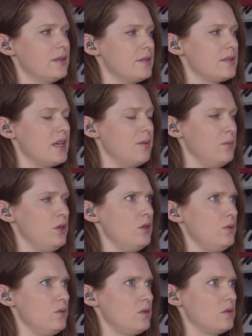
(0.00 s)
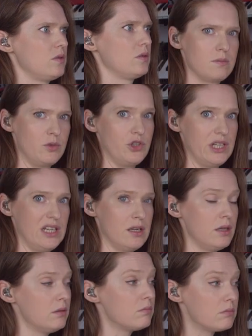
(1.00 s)
Tim used
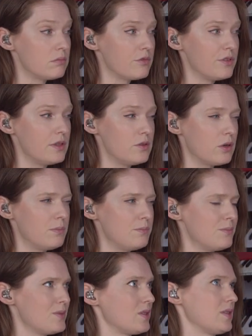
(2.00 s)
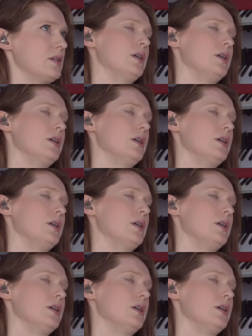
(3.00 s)
Machina for the drums.